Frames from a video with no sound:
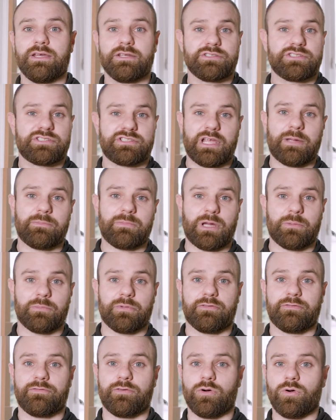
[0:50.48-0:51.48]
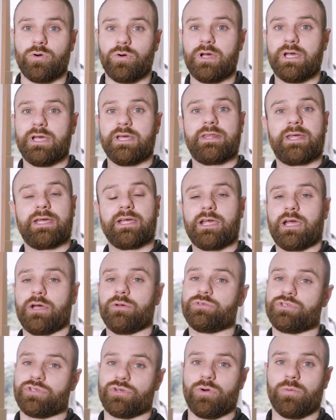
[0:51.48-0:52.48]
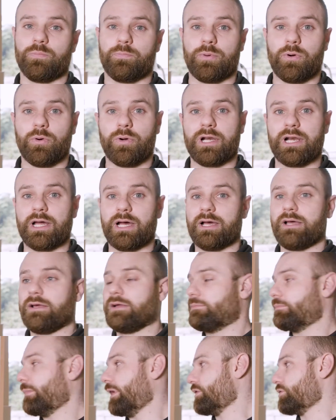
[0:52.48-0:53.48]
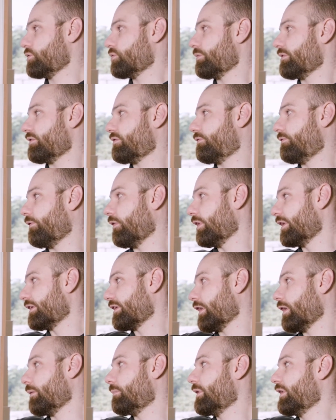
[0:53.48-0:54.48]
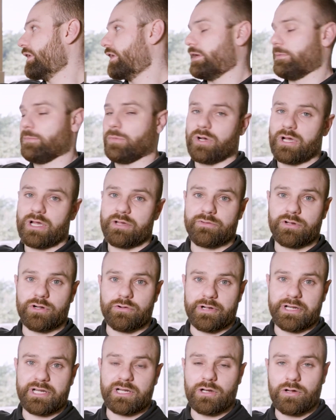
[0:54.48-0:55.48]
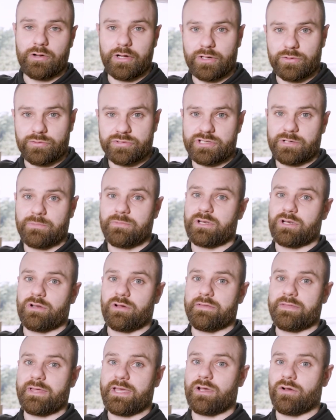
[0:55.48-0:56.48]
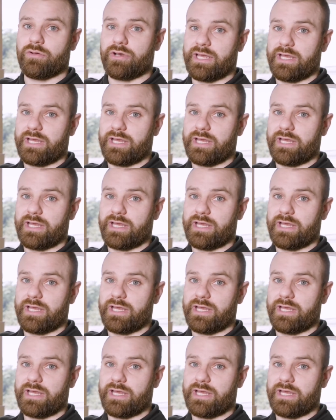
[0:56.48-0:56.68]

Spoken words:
Step number 4, then go to your boiler. Make sure it's fired up. It might have a green light or something like that on